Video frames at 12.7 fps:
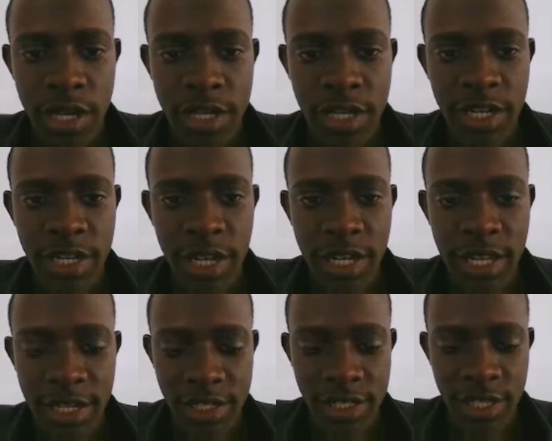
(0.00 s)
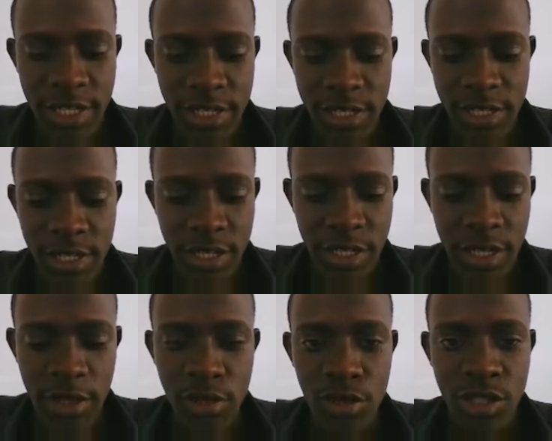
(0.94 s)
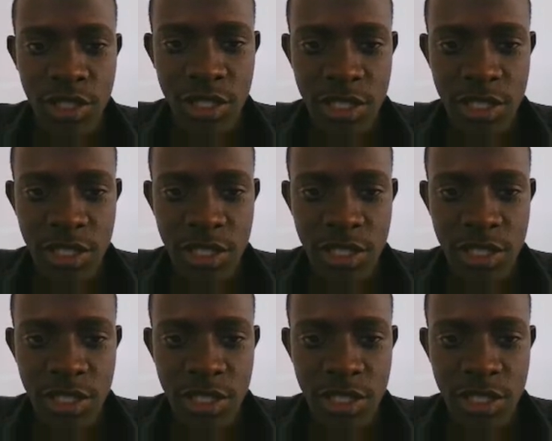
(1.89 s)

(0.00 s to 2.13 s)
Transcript: and then I'll access the logged